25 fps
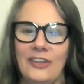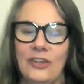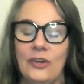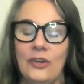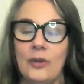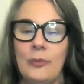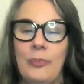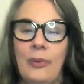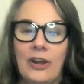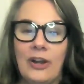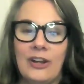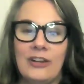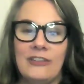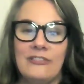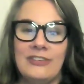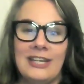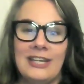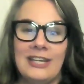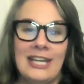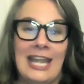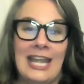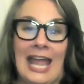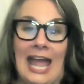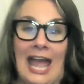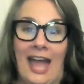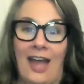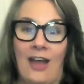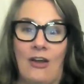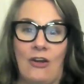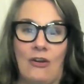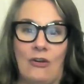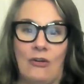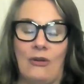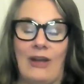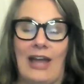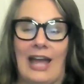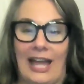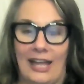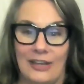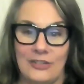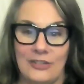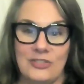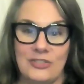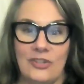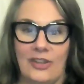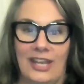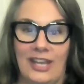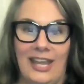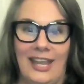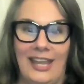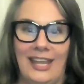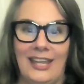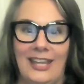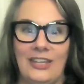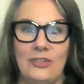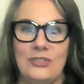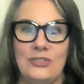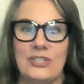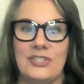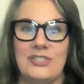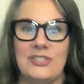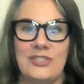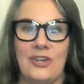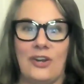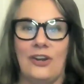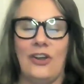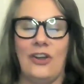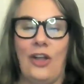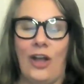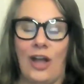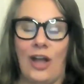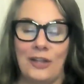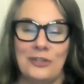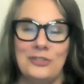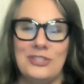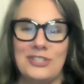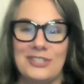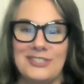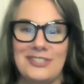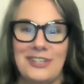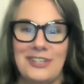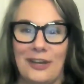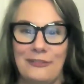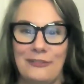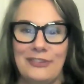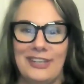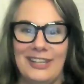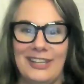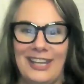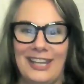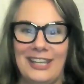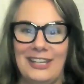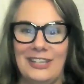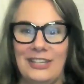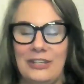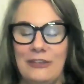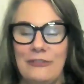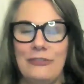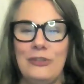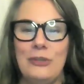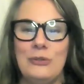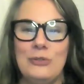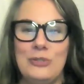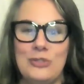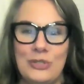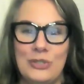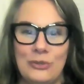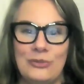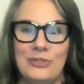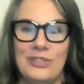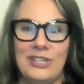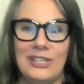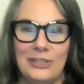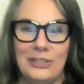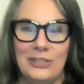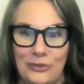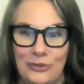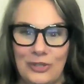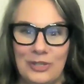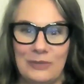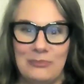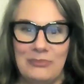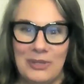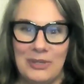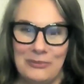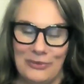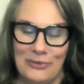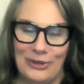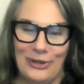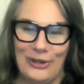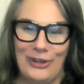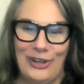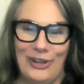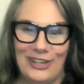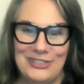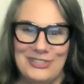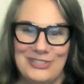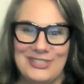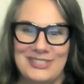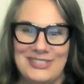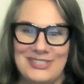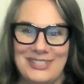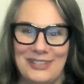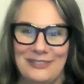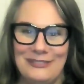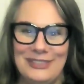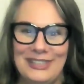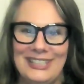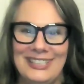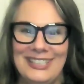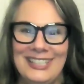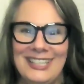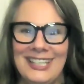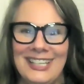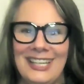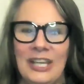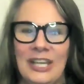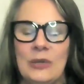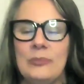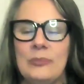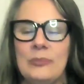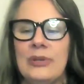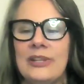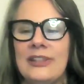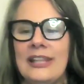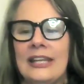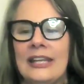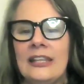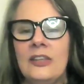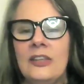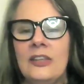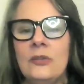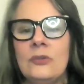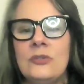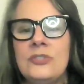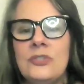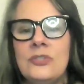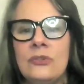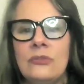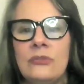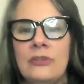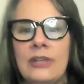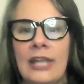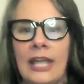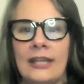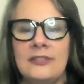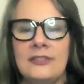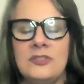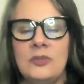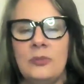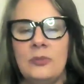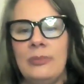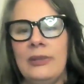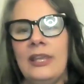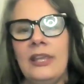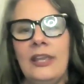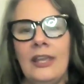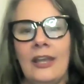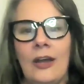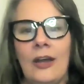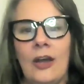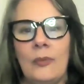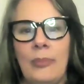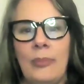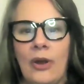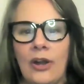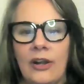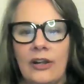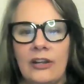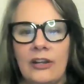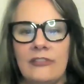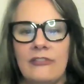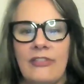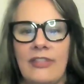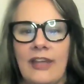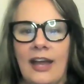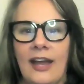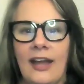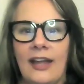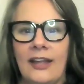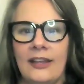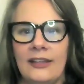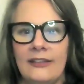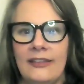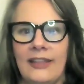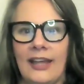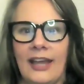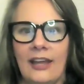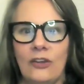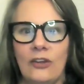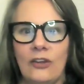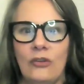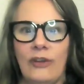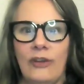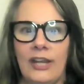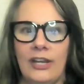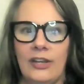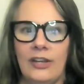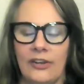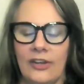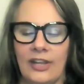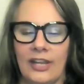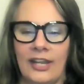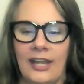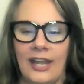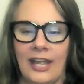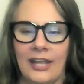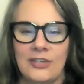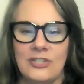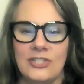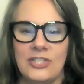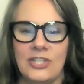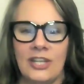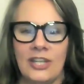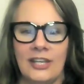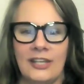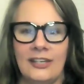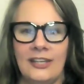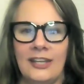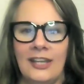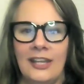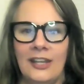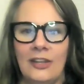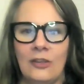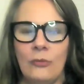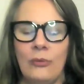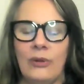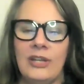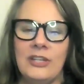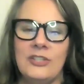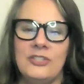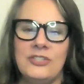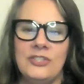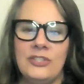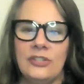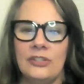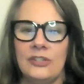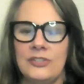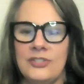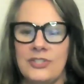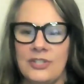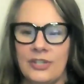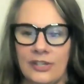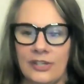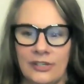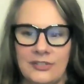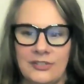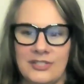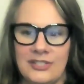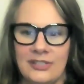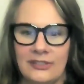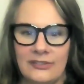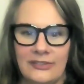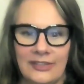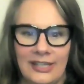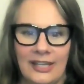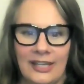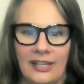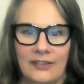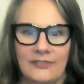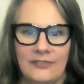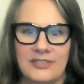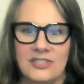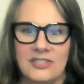You're a part of it now, actually. You just aren't conscious of it. And if you tuned in, you could be more conscious of it. But that you do get to be a part of that greater connection when it's your turn to leave.